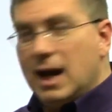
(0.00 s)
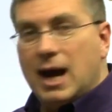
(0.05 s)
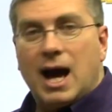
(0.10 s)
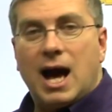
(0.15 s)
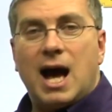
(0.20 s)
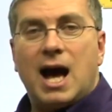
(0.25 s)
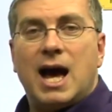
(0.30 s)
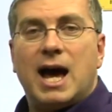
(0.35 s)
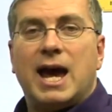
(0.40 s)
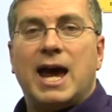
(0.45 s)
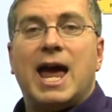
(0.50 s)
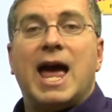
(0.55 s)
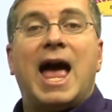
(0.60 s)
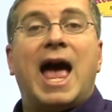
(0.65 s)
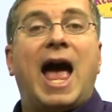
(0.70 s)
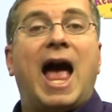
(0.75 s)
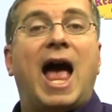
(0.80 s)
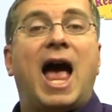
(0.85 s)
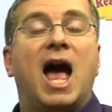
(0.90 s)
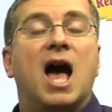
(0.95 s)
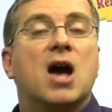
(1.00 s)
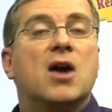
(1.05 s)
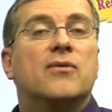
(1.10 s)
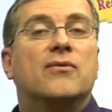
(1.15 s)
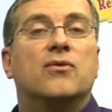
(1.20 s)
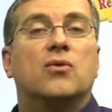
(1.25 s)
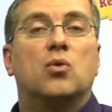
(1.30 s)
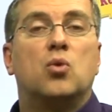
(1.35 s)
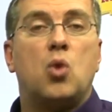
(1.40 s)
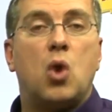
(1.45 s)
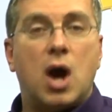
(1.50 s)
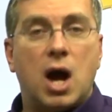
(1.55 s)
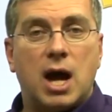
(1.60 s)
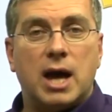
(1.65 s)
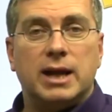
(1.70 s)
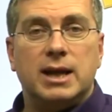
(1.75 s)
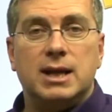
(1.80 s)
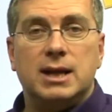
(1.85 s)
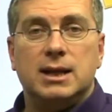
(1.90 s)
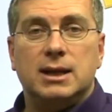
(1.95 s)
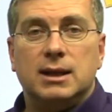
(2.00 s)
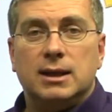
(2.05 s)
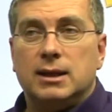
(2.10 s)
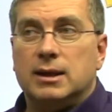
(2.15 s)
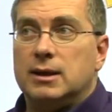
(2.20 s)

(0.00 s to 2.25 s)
I have run